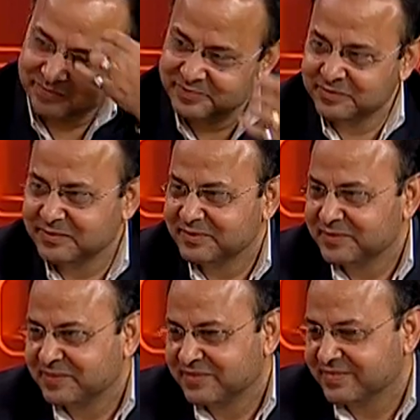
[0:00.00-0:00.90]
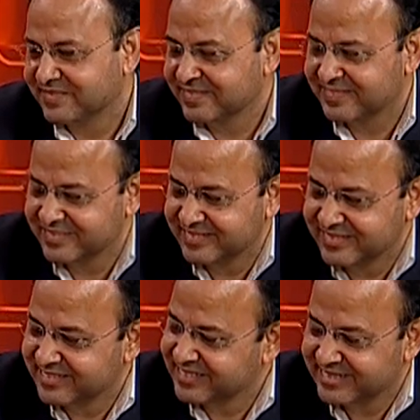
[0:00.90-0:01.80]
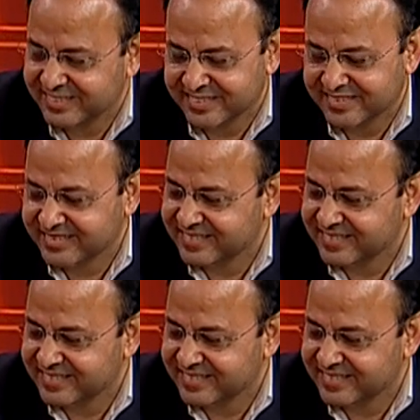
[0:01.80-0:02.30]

more corrupt. If a judge